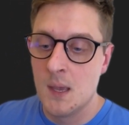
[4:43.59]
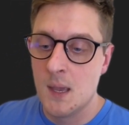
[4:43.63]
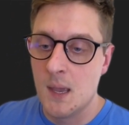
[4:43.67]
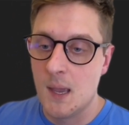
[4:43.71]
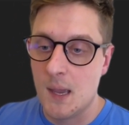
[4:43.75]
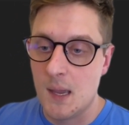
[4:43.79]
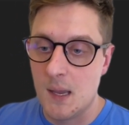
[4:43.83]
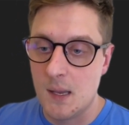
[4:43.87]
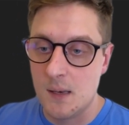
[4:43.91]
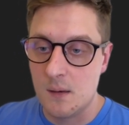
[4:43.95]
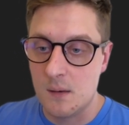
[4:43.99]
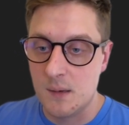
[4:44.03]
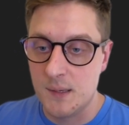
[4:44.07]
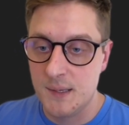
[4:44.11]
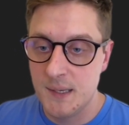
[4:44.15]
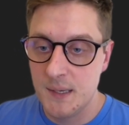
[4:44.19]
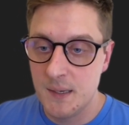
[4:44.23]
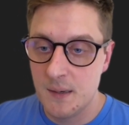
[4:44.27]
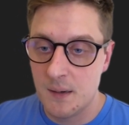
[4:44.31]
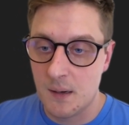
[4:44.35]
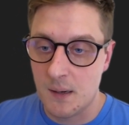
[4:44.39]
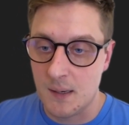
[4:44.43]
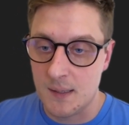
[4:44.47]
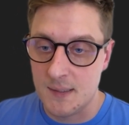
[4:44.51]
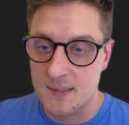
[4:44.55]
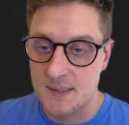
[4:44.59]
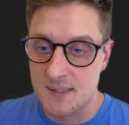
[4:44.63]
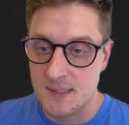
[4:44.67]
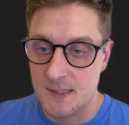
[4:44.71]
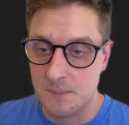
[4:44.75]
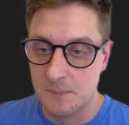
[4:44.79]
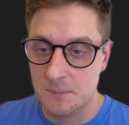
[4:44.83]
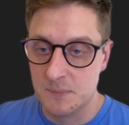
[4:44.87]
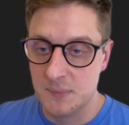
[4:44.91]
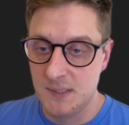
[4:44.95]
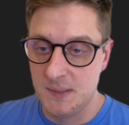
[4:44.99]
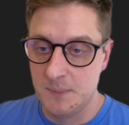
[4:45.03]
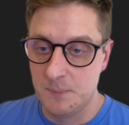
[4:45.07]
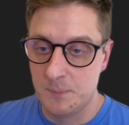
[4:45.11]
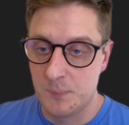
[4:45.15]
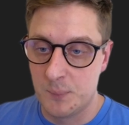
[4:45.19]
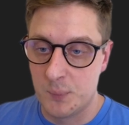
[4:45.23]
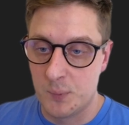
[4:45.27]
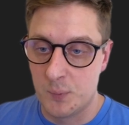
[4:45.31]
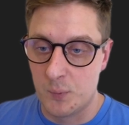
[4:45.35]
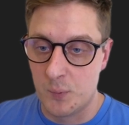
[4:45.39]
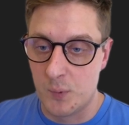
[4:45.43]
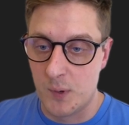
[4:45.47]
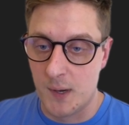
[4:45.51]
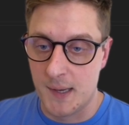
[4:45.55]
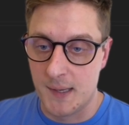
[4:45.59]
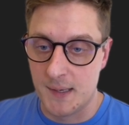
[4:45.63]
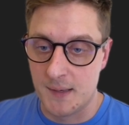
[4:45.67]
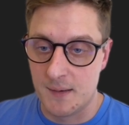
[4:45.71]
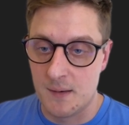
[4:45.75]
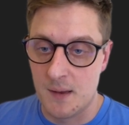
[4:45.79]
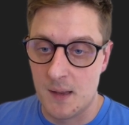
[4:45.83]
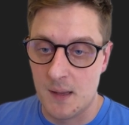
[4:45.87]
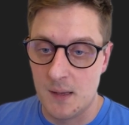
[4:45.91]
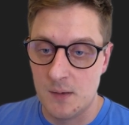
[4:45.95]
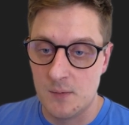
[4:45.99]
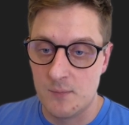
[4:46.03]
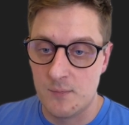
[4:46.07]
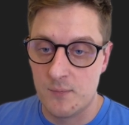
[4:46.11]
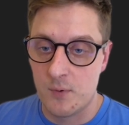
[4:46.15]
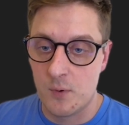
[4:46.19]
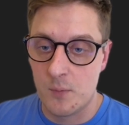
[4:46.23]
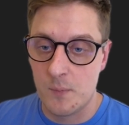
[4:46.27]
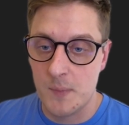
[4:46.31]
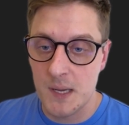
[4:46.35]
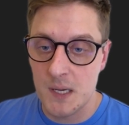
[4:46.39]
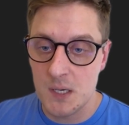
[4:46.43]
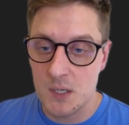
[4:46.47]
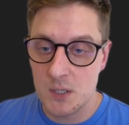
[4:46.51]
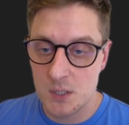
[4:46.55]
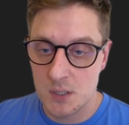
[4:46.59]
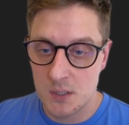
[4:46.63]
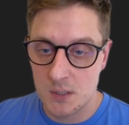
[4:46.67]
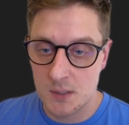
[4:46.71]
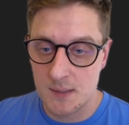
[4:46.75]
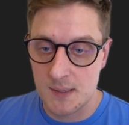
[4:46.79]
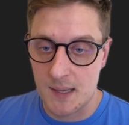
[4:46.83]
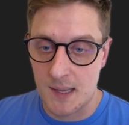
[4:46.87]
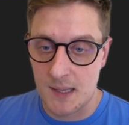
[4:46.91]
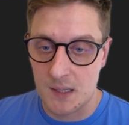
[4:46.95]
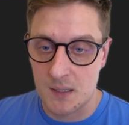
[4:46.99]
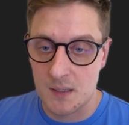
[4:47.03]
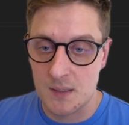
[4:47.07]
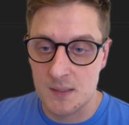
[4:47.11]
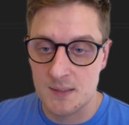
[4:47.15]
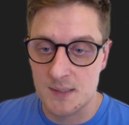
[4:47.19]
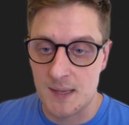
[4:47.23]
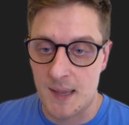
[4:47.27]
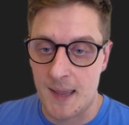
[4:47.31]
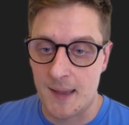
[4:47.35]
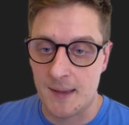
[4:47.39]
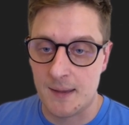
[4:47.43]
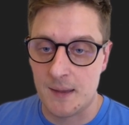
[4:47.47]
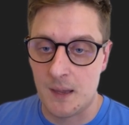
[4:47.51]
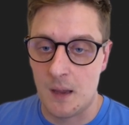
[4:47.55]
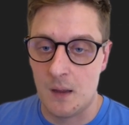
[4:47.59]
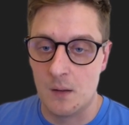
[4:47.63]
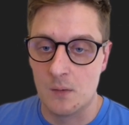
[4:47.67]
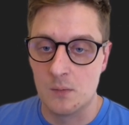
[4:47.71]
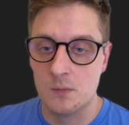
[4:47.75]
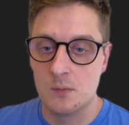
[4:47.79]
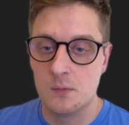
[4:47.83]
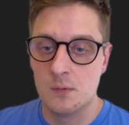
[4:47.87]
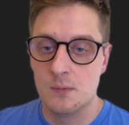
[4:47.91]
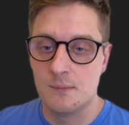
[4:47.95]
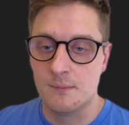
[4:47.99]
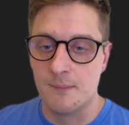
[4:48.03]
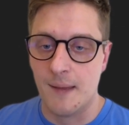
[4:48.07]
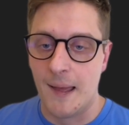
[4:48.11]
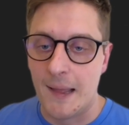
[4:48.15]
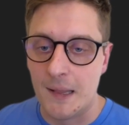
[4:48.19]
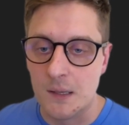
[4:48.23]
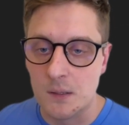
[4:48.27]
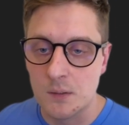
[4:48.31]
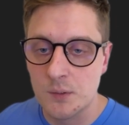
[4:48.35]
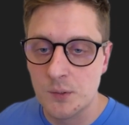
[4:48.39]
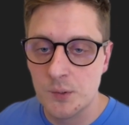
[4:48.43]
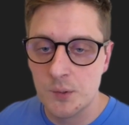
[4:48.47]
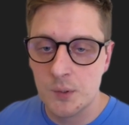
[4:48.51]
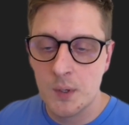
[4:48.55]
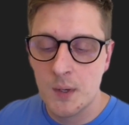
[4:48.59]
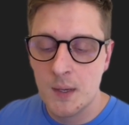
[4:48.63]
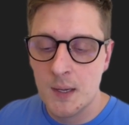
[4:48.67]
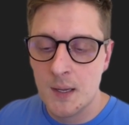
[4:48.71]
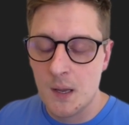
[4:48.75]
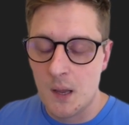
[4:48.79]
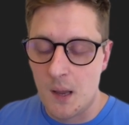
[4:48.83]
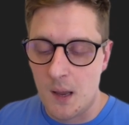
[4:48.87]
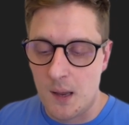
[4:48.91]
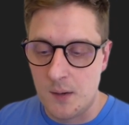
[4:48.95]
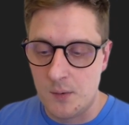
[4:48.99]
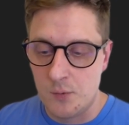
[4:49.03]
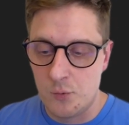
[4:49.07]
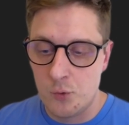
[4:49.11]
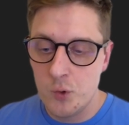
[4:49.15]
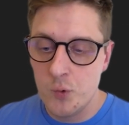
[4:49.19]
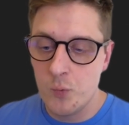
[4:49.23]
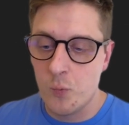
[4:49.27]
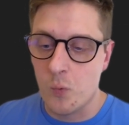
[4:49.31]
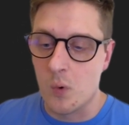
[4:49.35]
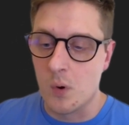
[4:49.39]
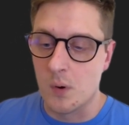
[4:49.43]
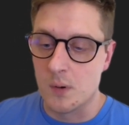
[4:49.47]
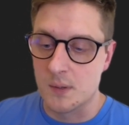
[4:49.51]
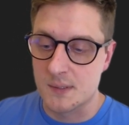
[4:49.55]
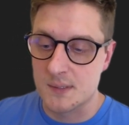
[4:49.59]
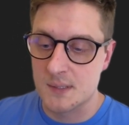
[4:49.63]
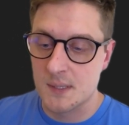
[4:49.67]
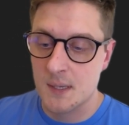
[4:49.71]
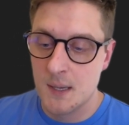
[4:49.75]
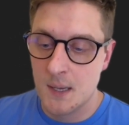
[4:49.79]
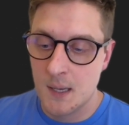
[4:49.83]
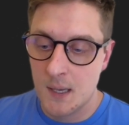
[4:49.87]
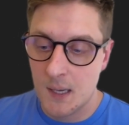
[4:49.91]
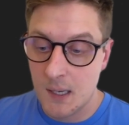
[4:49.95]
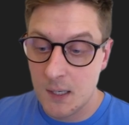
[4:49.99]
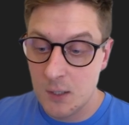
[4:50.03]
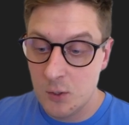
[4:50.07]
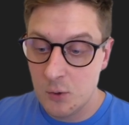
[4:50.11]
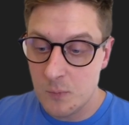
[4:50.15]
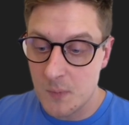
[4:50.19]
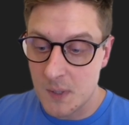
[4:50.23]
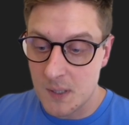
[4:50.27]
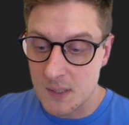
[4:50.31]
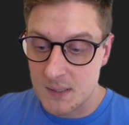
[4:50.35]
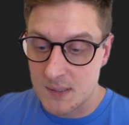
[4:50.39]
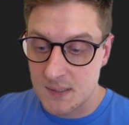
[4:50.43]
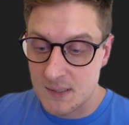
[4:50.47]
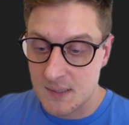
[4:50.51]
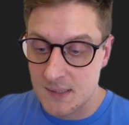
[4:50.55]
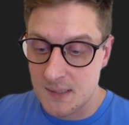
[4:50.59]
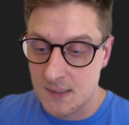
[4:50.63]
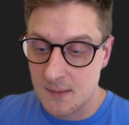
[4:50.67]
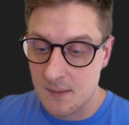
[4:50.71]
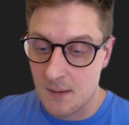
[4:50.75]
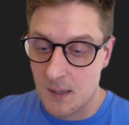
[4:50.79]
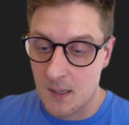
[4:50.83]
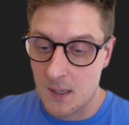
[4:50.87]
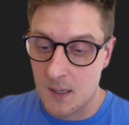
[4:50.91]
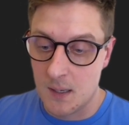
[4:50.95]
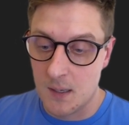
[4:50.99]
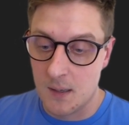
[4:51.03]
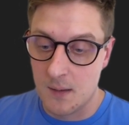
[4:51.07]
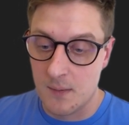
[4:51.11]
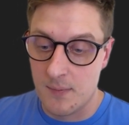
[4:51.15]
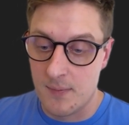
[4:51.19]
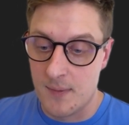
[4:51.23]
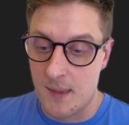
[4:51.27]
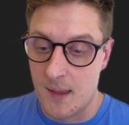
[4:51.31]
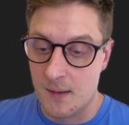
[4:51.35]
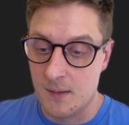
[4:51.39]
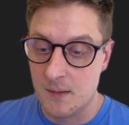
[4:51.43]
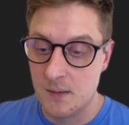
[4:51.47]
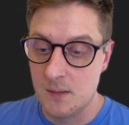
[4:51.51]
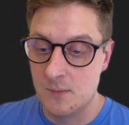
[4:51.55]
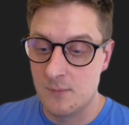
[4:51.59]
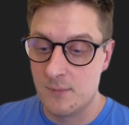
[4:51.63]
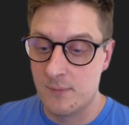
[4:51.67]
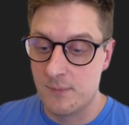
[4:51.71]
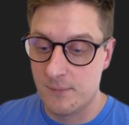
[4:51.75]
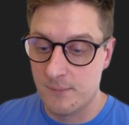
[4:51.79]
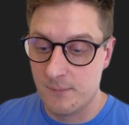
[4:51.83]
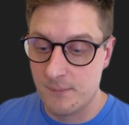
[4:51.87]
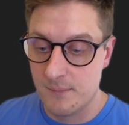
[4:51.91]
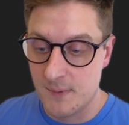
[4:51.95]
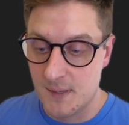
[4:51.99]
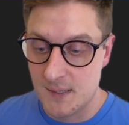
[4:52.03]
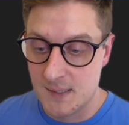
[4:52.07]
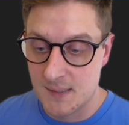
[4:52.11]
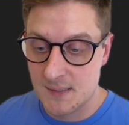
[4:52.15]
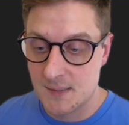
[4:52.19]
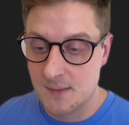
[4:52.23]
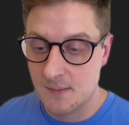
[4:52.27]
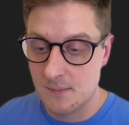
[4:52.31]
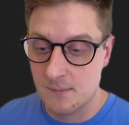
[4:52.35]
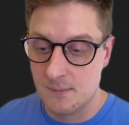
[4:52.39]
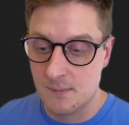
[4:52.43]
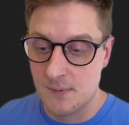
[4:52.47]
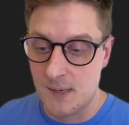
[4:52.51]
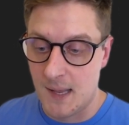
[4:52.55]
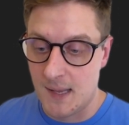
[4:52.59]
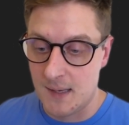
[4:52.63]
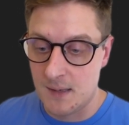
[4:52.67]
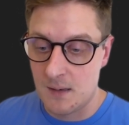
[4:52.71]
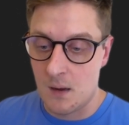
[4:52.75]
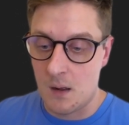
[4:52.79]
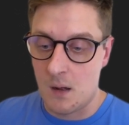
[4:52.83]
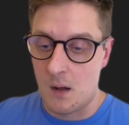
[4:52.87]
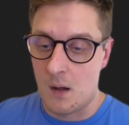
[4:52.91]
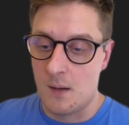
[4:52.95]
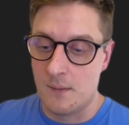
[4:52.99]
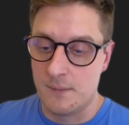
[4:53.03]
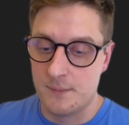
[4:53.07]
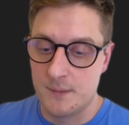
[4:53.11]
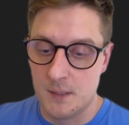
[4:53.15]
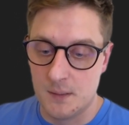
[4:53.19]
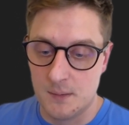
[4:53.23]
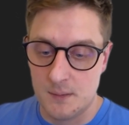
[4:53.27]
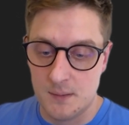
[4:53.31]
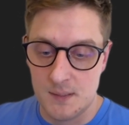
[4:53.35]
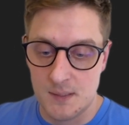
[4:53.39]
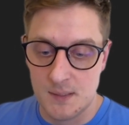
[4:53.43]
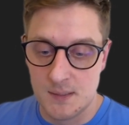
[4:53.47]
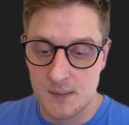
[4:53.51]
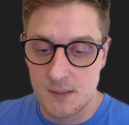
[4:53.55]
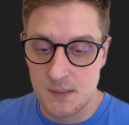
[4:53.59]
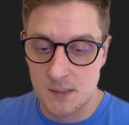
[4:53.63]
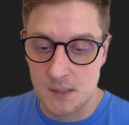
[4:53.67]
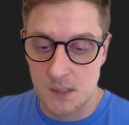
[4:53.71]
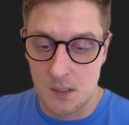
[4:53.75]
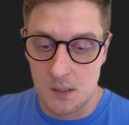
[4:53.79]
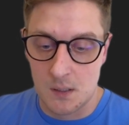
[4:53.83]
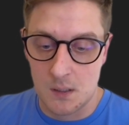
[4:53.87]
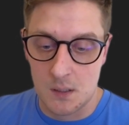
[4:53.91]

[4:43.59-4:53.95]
And here I simply parade the information that is account value and rewards, and you might see that in this data after this